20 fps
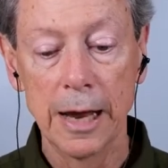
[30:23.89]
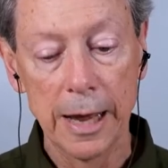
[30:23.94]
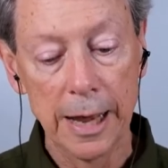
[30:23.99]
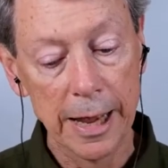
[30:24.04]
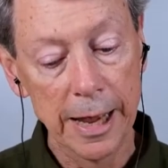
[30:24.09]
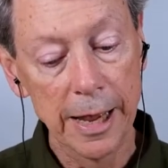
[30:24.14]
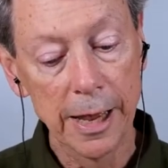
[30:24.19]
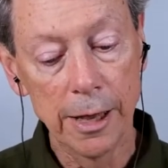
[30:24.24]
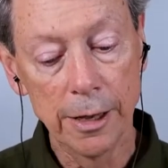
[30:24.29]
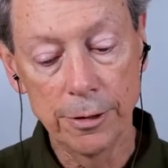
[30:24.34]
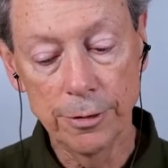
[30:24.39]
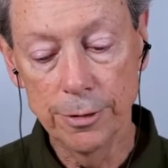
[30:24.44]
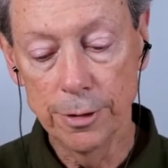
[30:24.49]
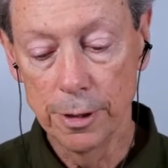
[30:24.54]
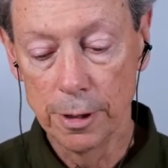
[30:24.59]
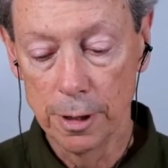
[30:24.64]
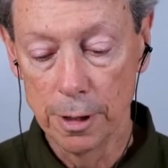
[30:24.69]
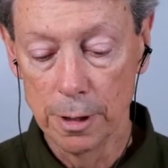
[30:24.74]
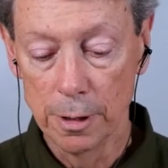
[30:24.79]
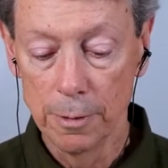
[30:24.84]
And
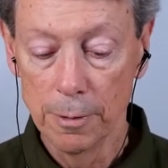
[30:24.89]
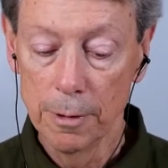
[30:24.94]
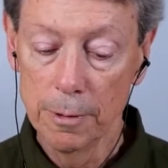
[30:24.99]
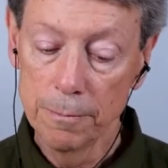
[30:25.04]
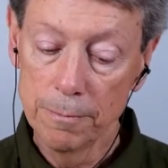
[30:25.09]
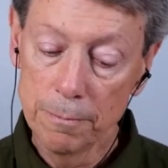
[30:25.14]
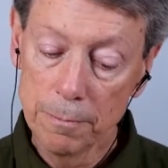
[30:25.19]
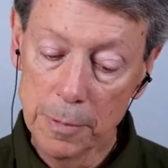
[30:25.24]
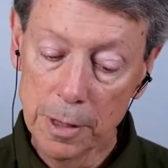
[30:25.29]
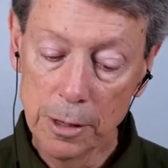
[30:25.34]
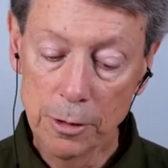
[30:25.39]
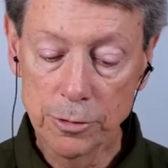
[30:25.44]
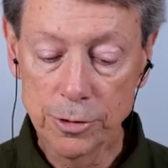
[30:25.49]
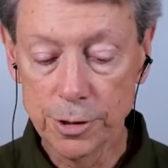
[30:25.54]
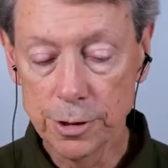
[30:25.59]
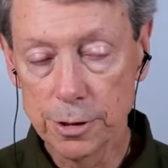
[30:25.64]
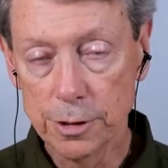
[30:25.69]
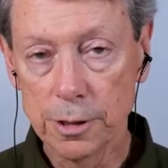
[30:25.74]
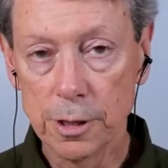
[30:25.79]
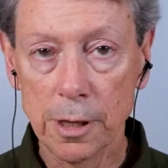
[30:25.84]

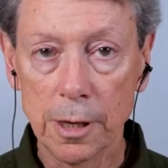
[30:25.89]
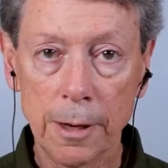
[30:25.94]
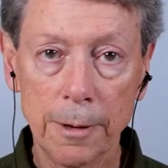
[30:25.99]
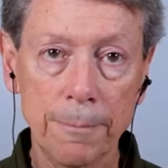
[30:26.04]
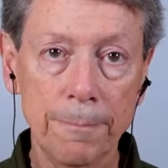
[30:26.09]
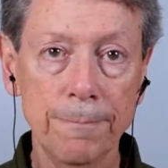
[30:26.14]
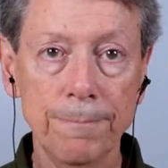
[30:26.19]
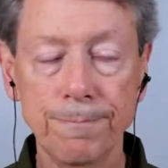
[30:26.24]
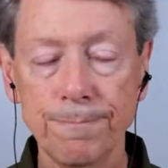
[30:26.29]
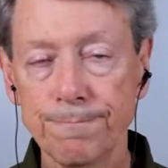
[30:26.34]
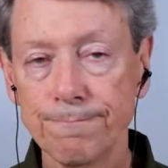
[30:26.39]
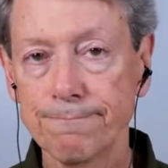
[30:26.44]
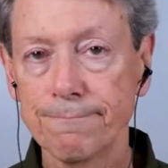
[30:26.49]
most, um,